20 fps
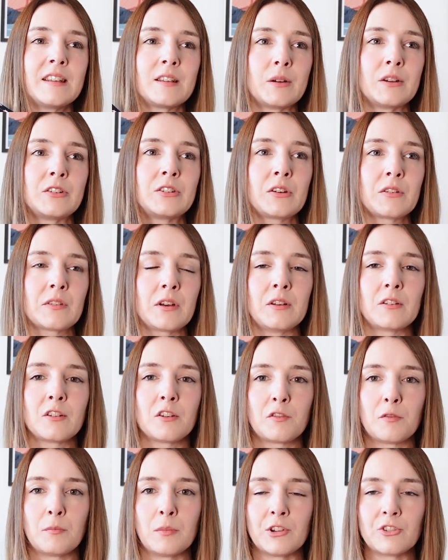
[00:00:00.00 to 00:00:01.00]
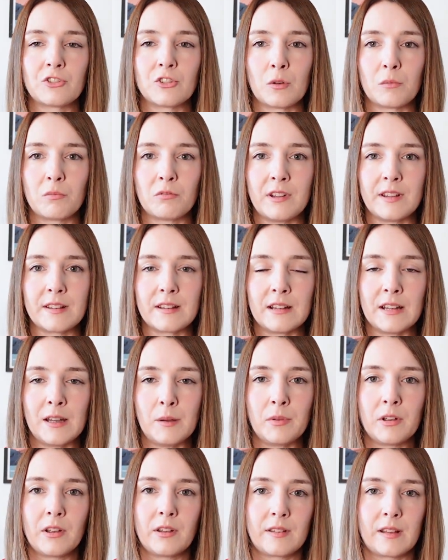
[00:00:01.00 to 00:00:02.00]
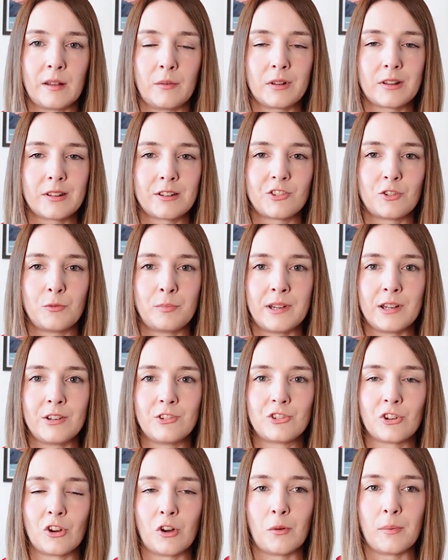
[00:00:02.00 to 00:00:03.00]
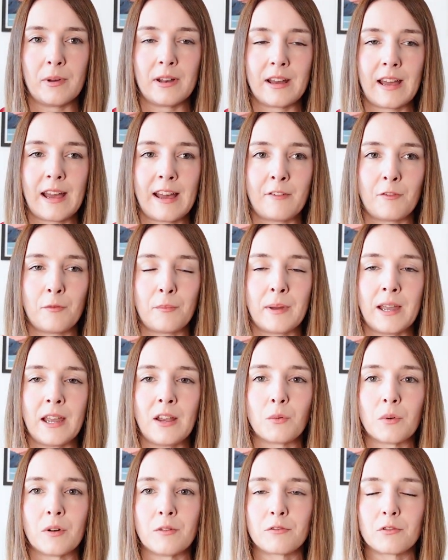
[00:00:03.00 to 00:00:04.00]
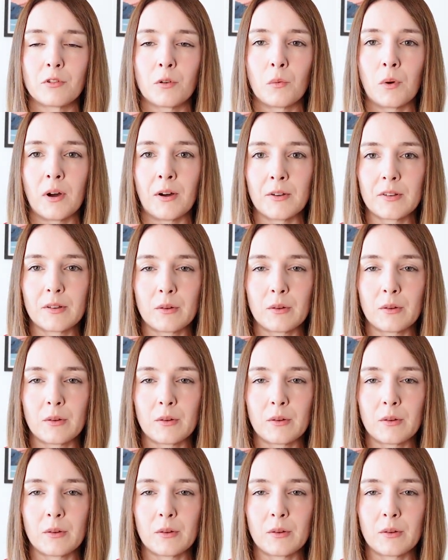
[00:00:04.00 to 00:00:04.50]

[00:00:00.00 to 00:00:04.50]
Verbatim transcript: so I took those off of my shop recently because they were such a big job and I haven't made one for a while.